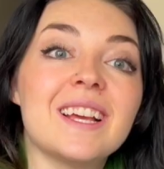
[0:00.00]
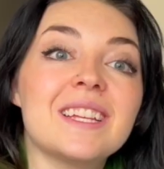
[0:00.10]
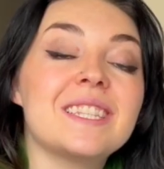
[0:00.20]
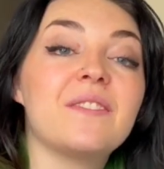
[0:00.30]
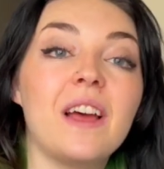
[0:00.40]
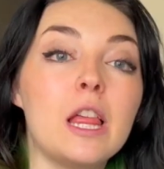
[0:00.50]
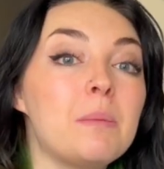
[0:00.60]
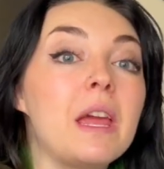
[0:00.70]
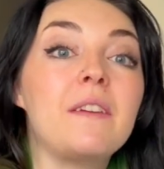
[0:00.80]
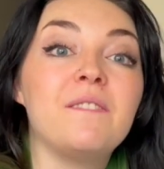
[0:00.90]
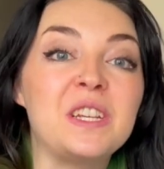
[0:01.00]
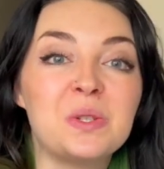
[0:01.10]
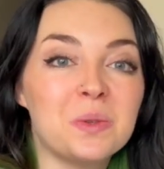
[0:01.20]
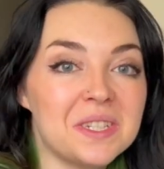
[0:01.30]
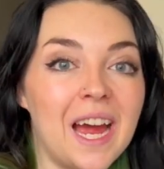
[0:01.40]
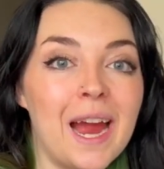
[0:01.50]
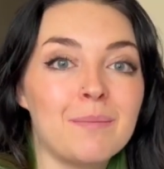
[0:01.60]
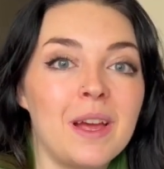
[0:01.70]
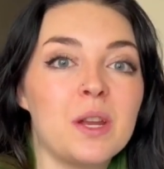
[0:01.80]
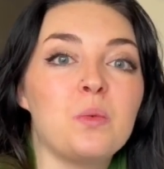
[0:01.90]
Develop a visual
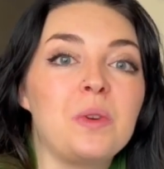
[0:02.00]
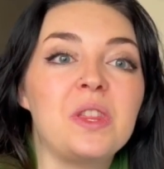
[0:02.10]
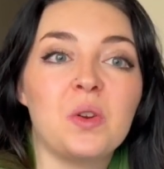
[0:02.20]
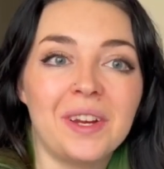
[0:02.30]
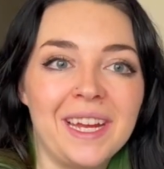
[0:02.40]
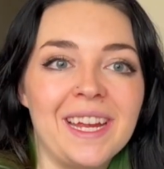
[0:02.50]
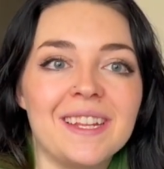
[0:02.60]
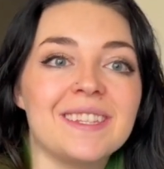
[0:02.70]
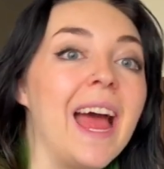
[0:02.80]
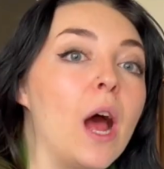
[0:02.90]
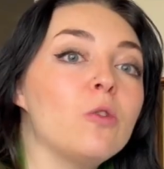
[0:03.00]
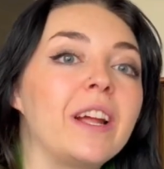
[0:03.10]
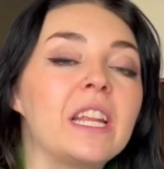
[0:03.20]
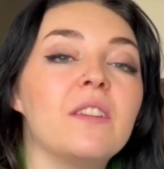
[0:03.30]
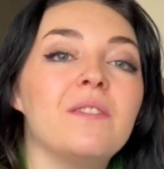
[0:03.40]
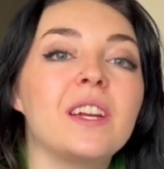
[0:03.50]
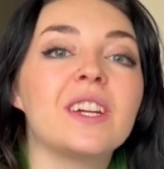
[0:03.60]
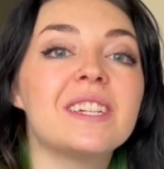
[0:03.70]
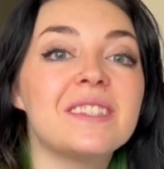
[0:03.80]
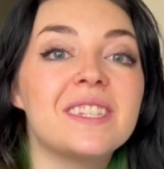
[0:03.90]
timeline with your kids outlining the
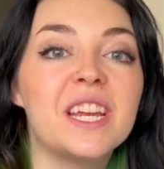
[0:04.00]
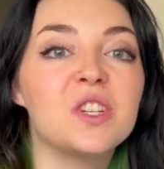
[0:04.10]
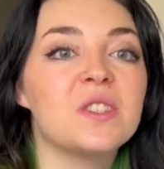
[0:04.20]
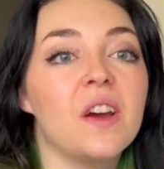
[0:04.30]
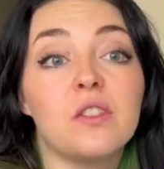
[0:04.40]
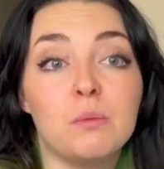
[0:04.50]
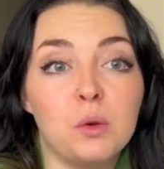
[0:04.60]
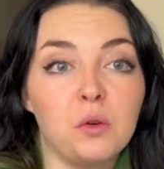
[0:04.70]
various stages of the move.